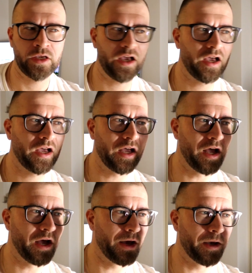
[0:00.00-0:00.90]

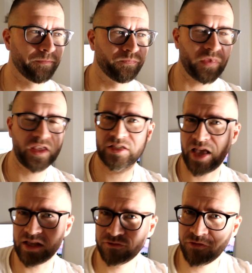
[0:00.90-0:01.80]
He
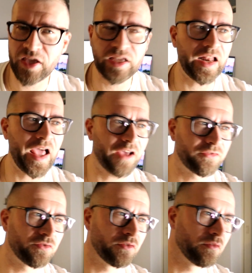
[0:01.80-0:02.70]
has fake
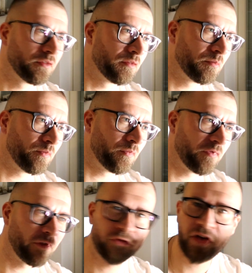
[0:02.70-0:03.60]
laugh,
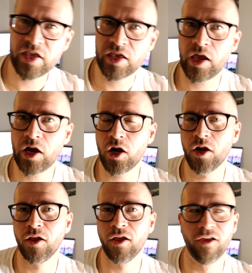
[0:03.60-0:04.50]
fake
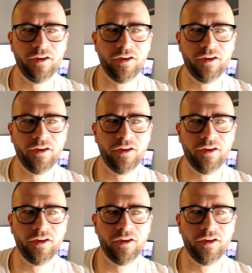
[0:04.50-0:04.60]
hair.